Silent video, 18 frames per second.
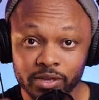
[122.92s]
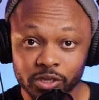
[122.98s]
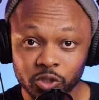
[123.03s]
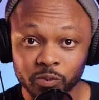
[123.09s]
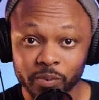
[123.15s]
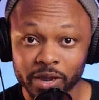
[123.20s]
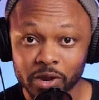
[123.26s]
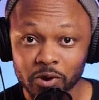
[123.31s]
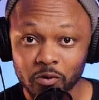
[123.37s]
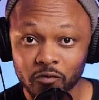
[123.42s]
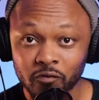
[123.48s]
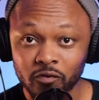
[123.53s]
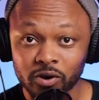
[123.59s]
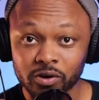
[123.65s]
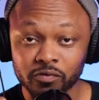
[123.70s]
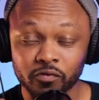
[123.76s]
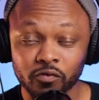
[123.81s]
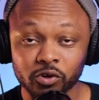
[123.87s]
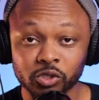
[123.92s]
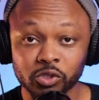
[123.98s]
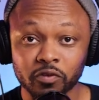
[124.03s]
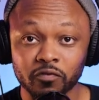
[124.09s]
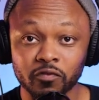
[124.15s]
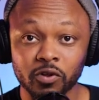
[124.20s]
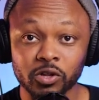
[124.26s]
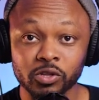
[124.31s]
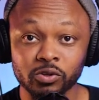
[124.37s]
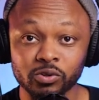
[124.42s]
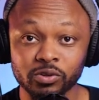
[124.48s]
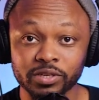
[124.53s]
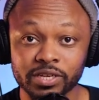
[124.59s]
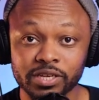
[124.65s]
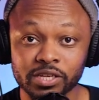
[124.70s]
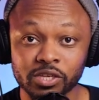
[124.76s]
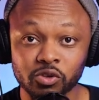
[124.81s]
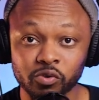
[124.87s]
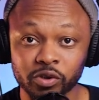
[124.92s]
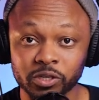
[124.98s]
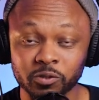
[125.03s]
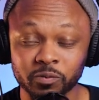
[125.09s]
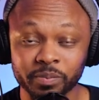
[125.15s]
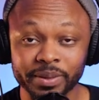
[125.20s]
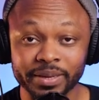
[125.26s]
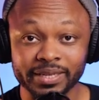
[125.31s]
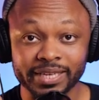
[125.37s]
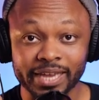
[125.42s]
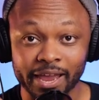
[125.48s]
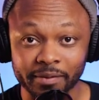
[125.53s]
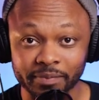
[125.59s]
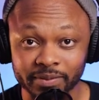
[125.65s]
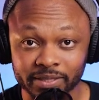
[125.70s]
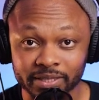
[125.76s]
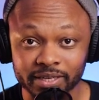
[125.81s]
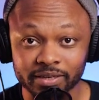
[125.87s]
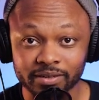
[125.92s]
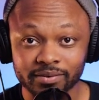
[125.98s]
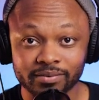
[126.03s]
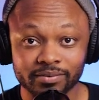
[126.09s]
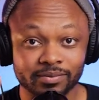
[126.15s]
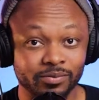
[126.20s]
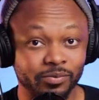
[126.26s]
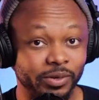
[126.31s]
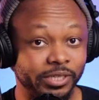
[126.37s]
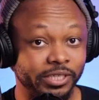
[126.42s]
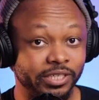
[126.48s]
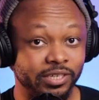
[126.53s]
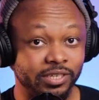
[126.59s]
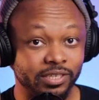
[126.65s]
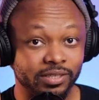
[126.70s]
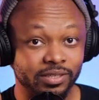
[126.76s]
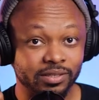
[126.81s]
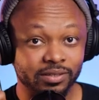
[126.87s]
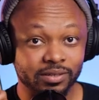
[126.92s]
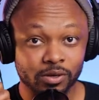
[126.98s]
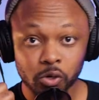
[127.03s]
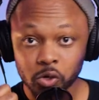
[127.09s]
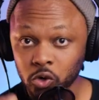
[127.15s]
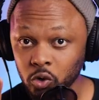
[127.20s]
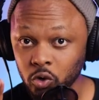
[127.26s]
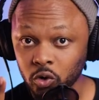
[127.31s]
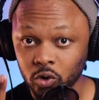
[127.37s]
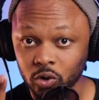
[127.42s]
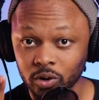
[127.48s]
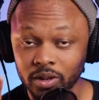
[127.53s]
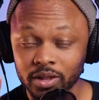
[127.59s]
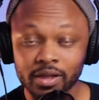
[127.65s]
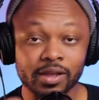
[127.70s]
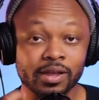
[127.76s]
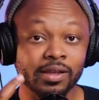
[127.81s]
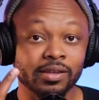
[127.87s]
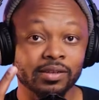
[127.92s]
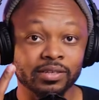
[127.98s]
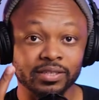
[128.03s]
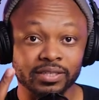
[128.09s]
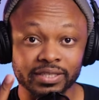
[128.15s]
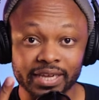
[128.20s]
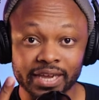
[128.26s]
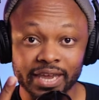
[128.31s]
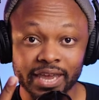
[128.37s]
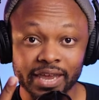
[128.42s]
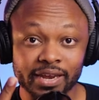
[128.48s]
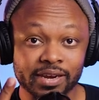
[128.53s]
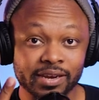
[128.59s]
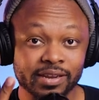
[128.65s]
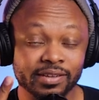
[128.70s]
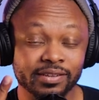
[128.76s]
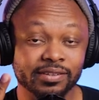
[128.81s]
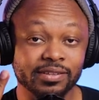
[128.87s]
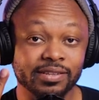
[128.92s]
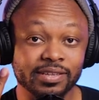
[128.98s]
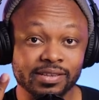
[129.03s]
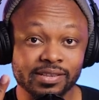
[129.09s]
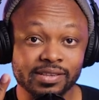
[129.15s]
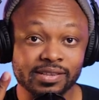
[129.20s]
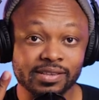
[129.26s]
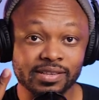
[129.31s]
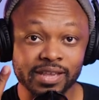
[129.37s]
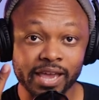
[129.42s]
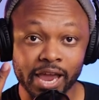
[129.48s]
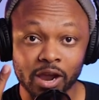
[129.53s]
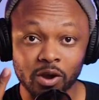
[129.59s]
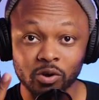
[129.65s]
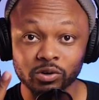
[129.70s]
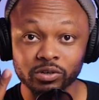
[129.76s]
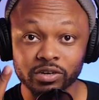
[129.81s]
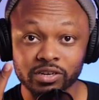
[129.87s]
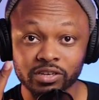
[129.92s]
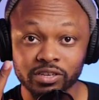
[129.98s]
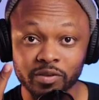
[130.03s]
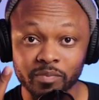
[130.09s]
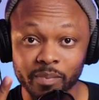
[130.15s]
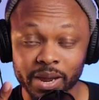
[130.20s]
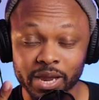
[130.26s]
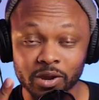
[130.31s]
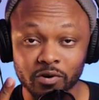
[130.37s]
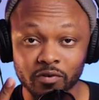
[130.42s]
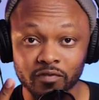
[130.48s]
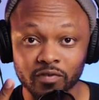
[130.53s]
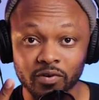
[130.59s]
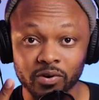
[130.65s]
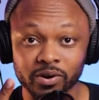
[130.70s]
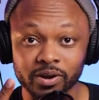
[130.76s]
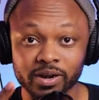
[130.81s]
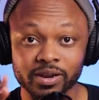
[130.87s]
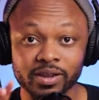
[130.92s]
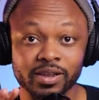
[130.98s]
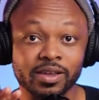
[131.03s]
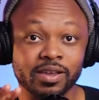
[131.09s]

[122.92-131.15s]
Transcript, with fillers: this microphone first of all uses usb type c which is cool second this is a condenser microphone